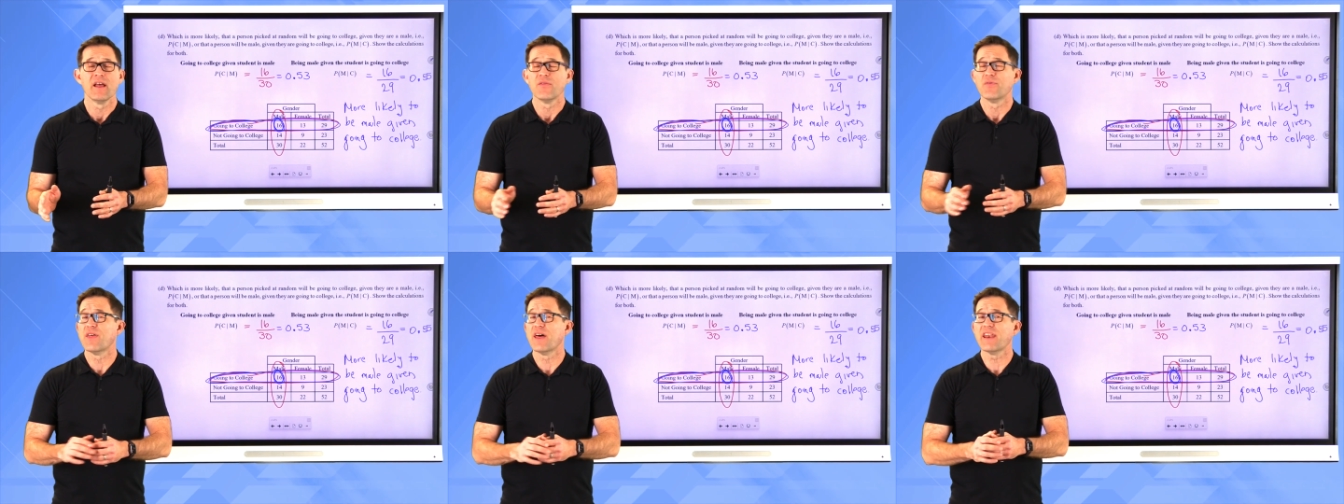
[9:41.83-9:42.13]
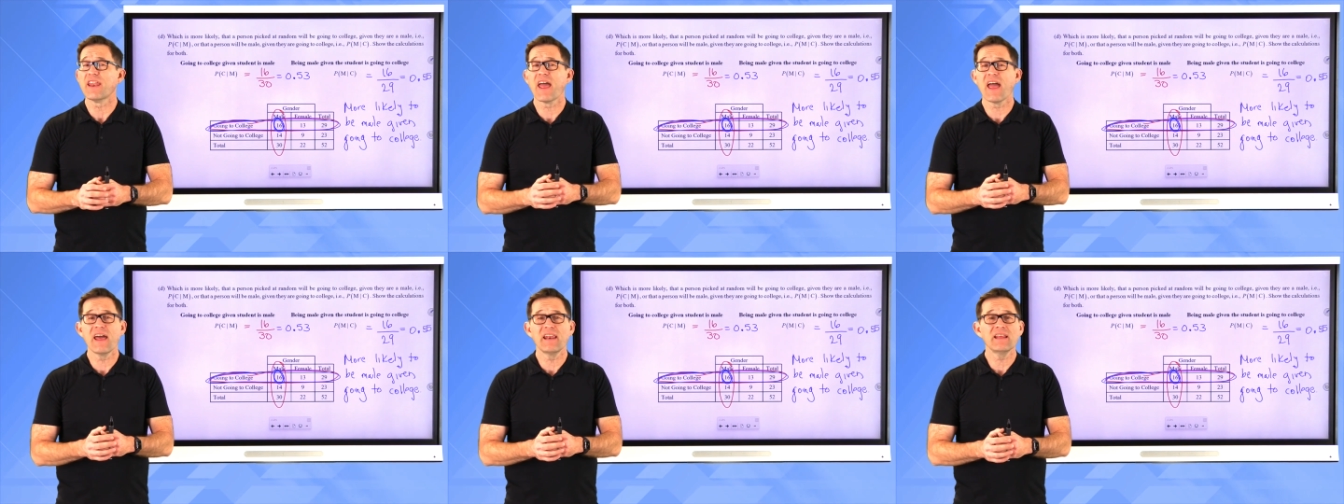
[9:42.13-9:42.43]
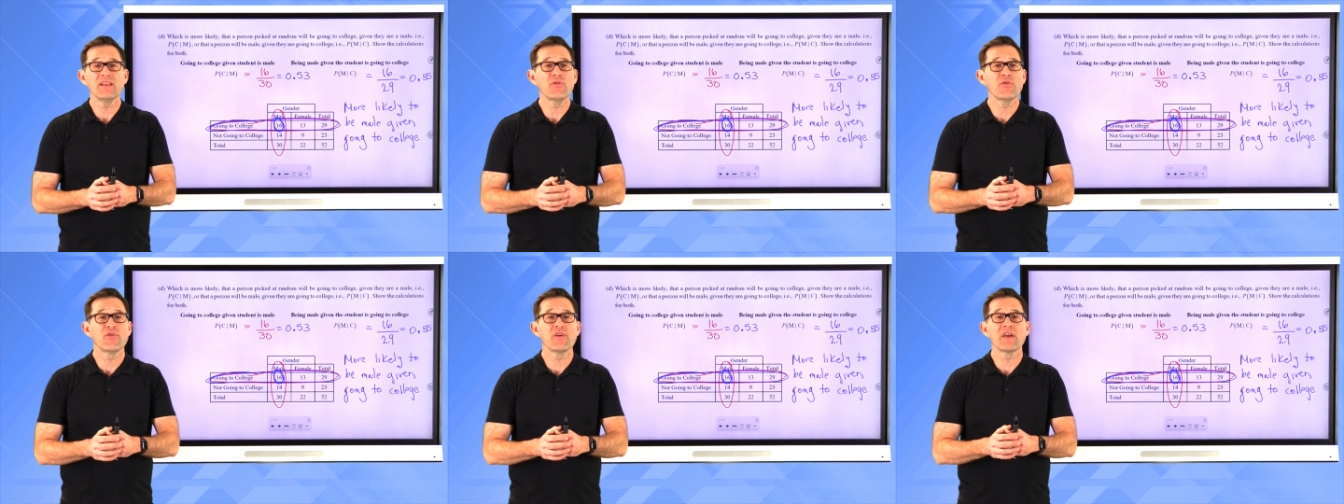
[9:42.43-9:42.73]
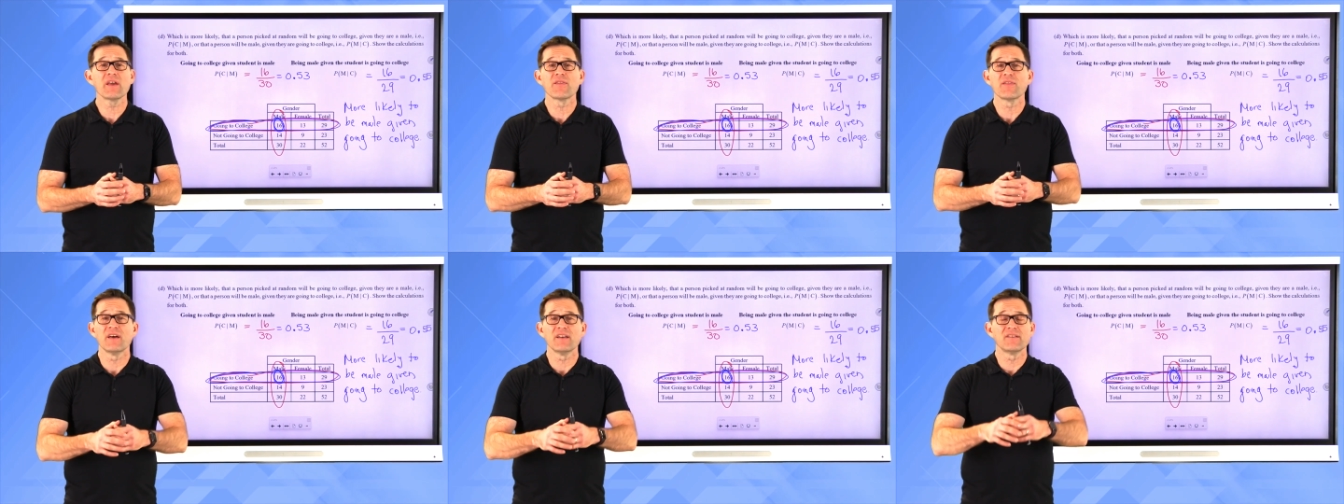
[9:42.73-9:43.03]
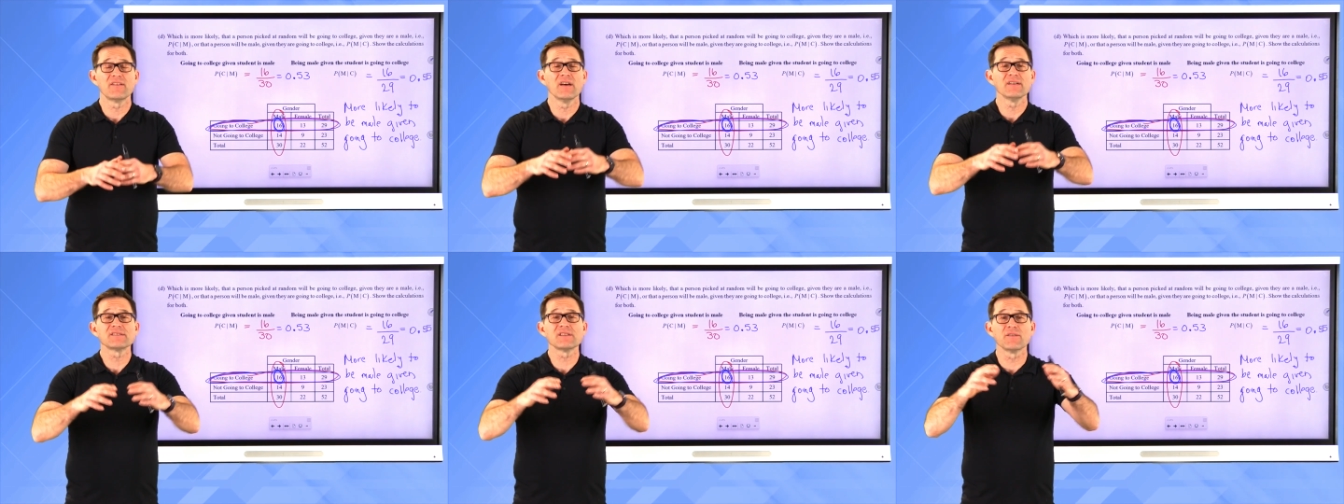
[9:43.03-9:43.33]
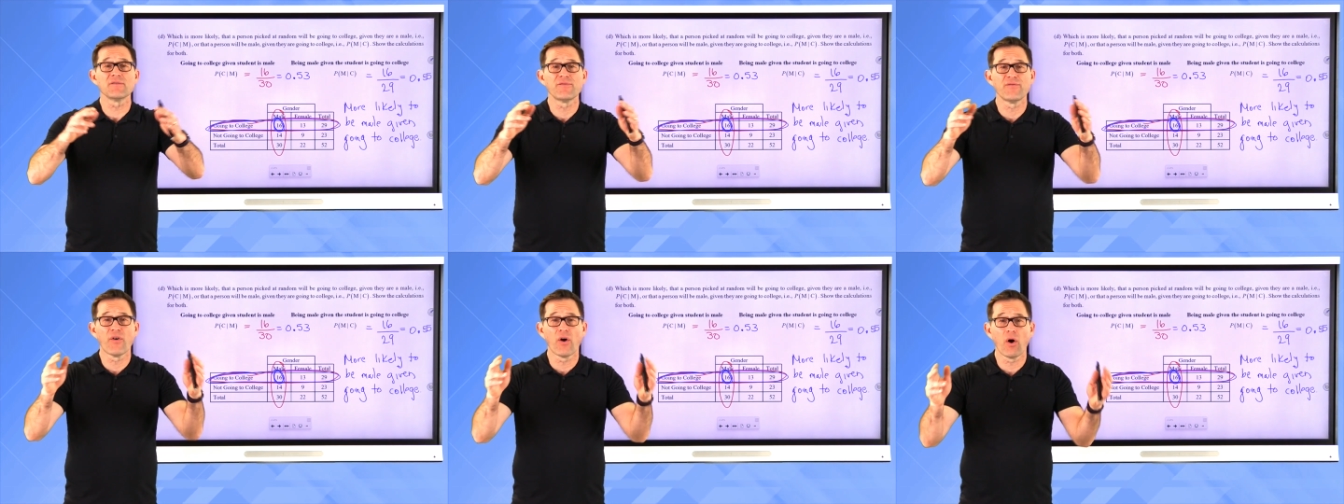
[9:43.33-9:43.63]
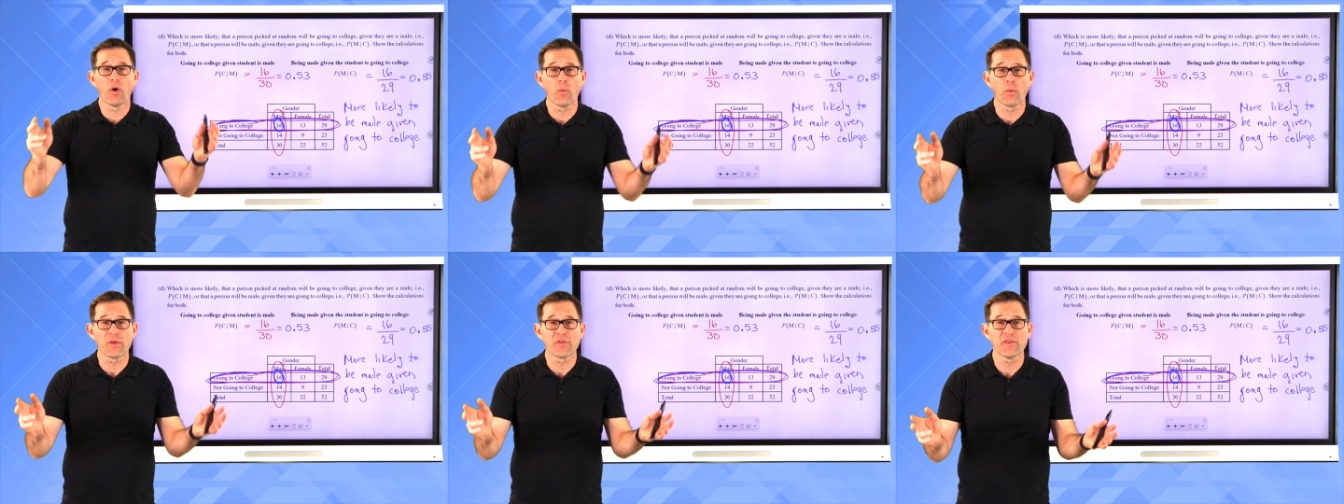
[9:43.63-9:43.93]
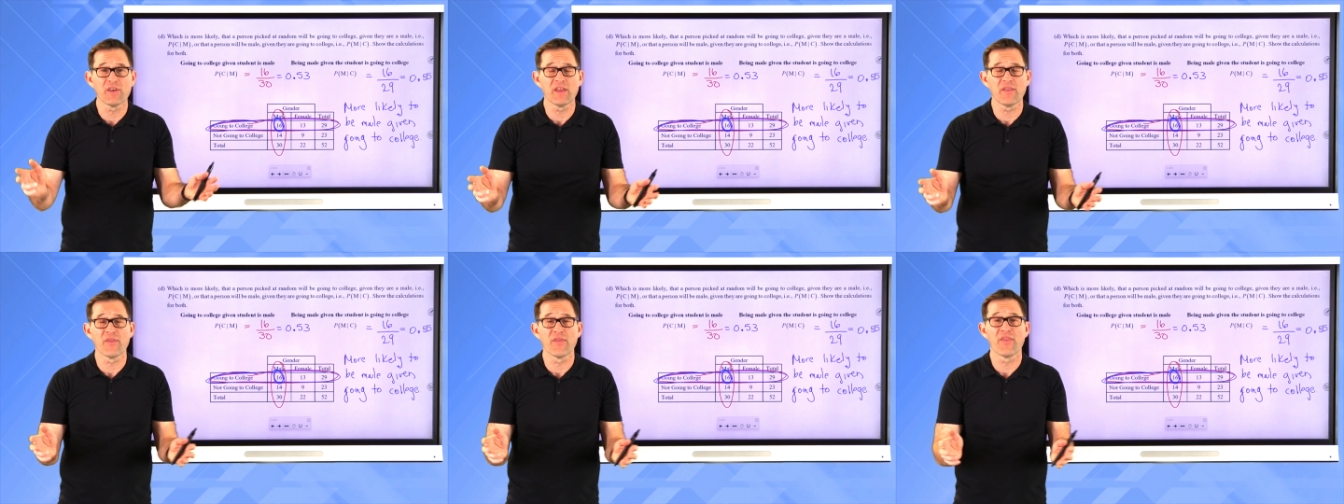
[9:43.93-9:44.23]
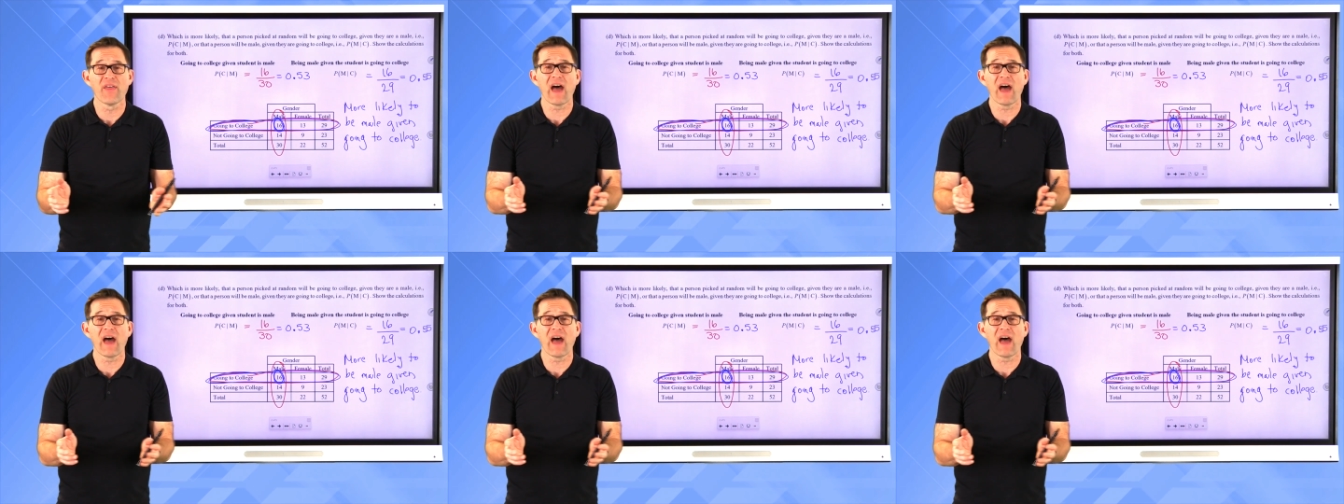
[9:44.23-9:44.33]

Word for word: then anything that doesn't fall within